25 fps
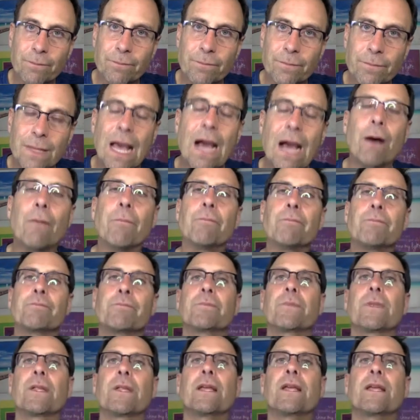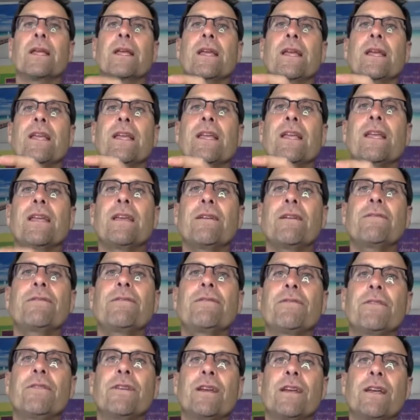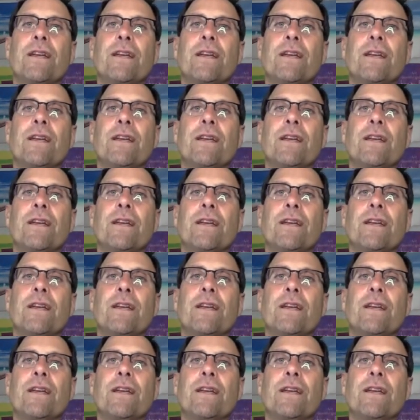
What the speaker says: Now, if